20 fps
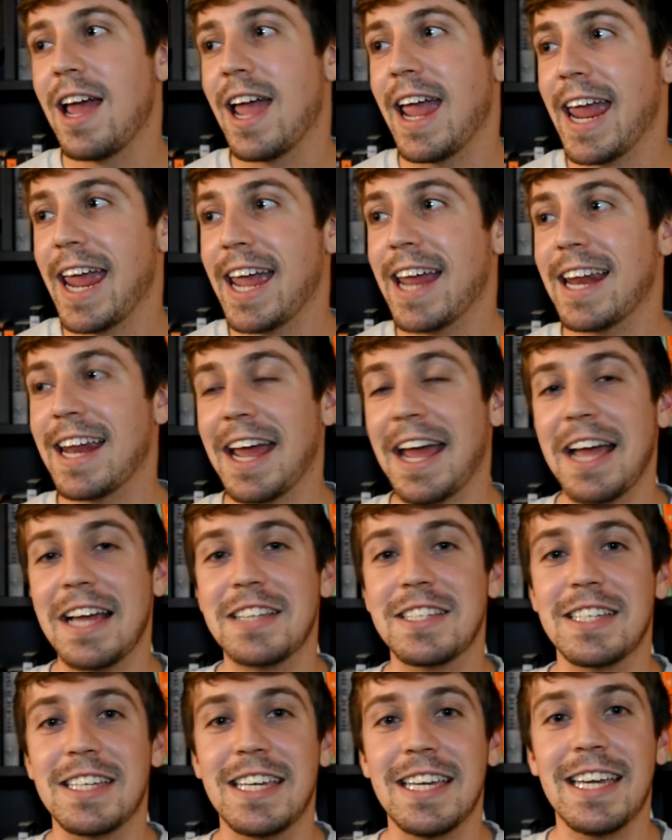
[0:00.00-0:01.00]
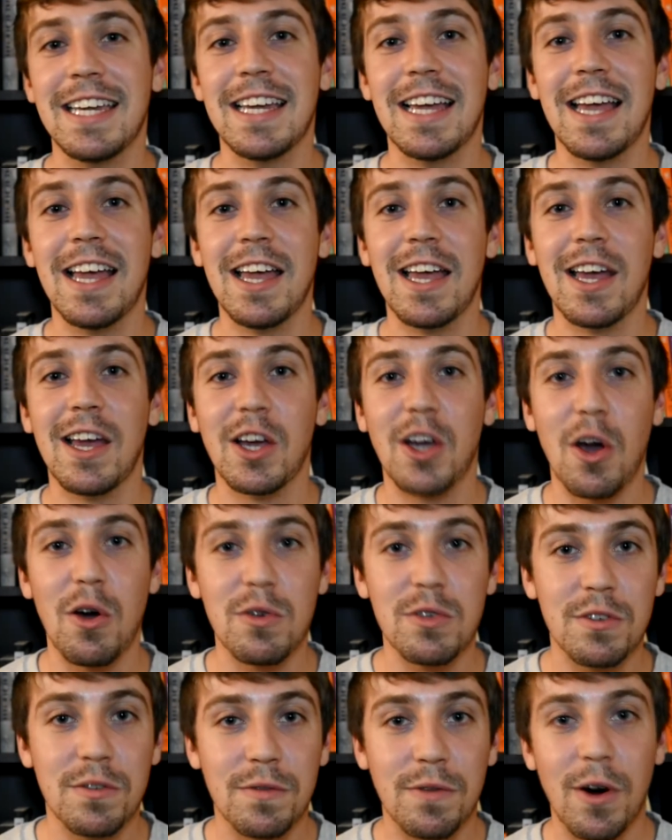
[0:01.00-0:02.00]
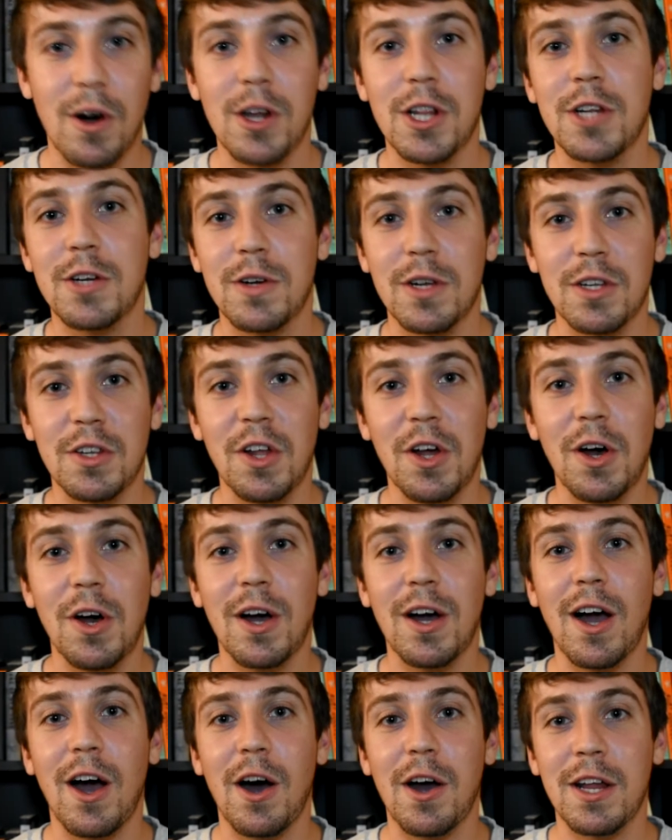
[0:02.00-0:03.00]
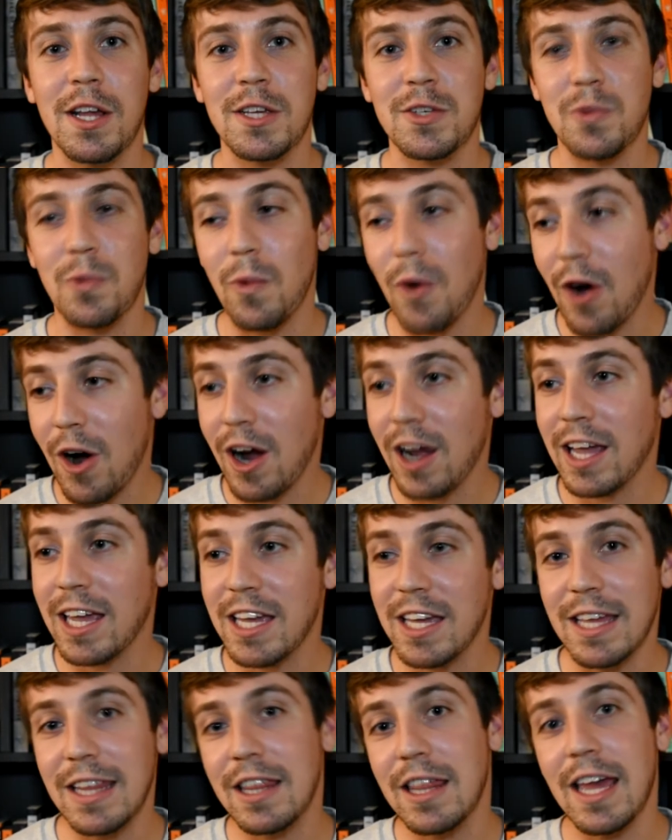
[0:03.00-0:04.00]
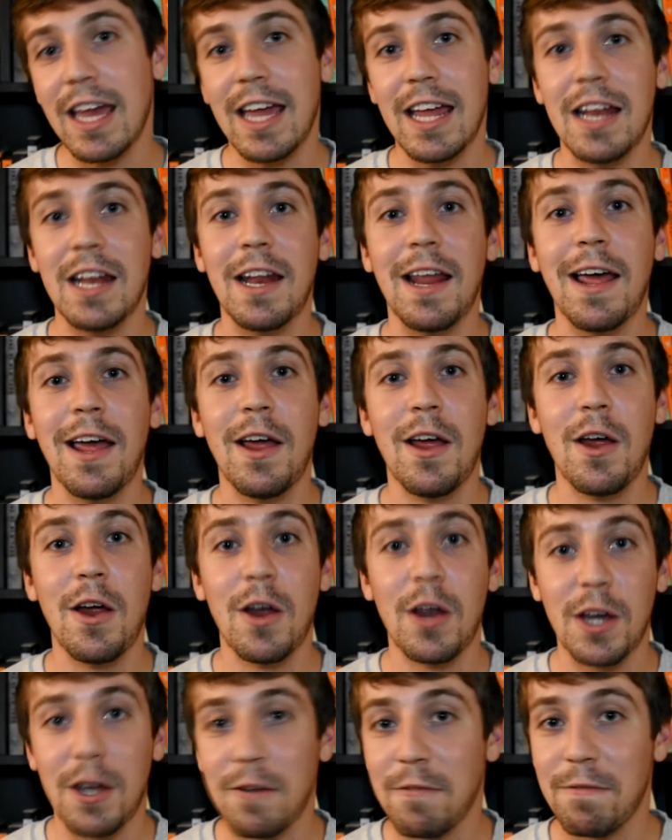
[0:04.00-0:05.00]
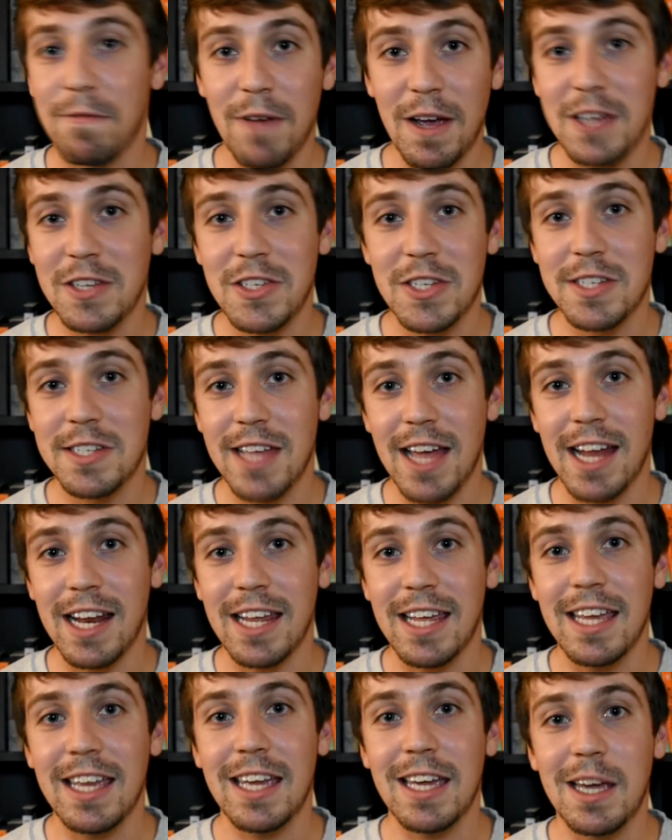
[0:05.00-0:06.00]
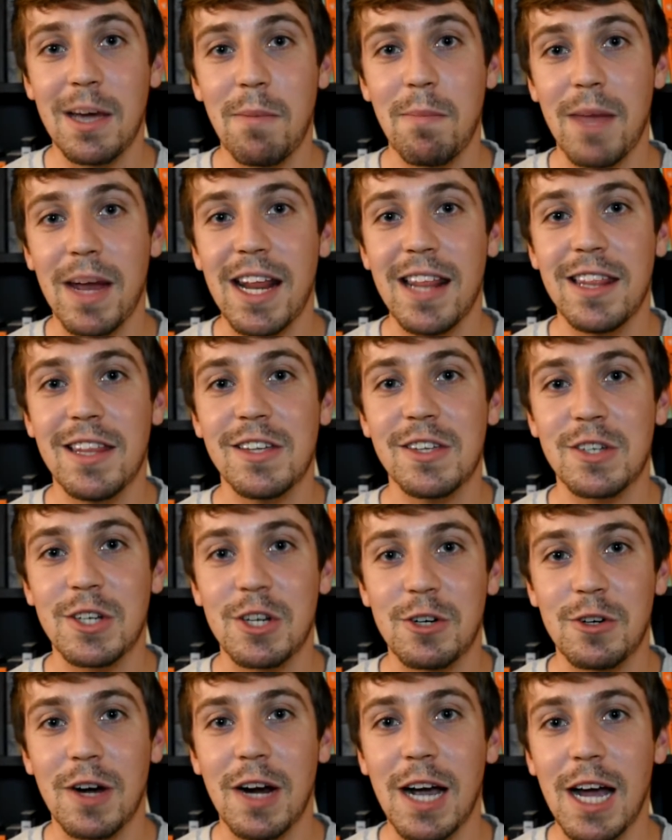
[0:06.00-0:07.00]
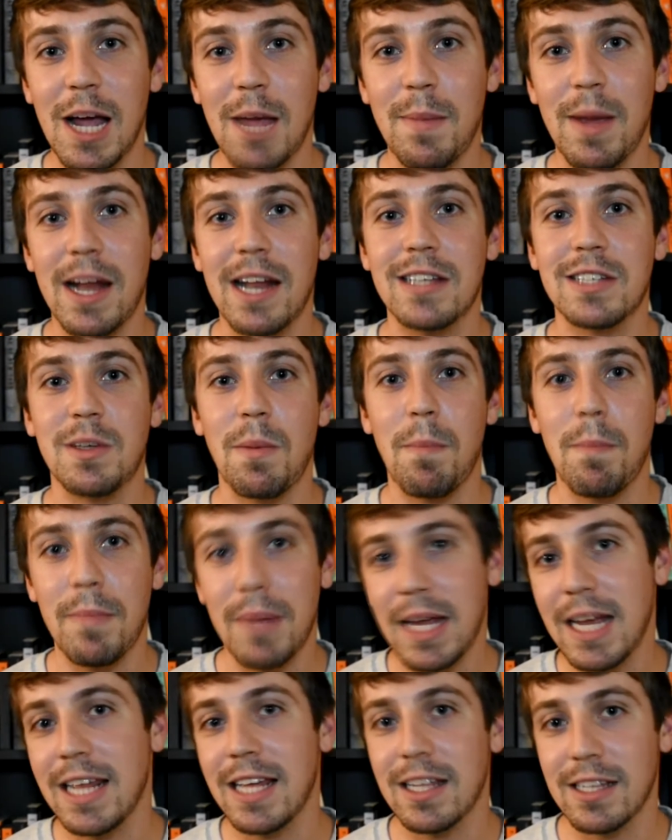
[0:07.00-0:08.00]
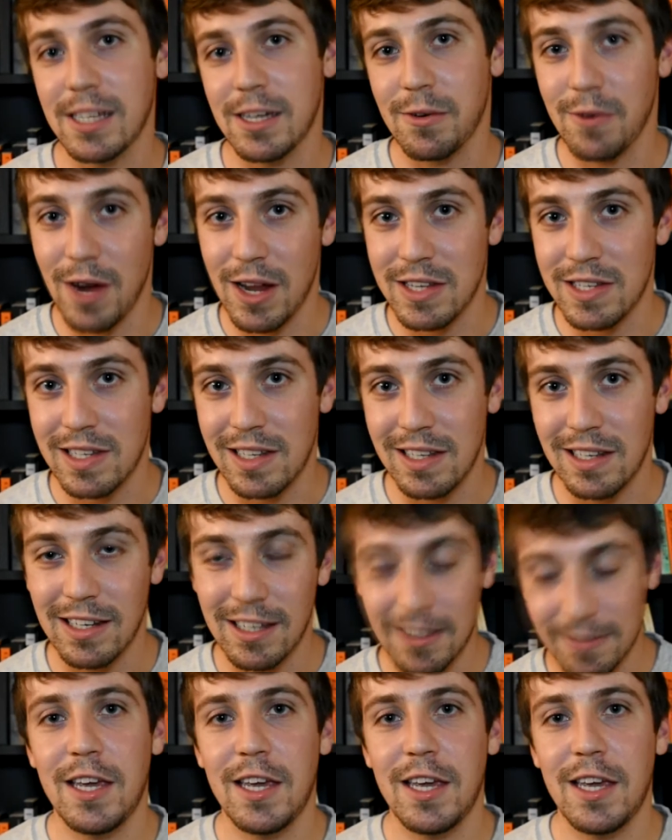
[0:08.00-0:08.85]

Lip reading: and as he goes farther along on his walk, he then confesses that he committed this crime and is immediately arrested.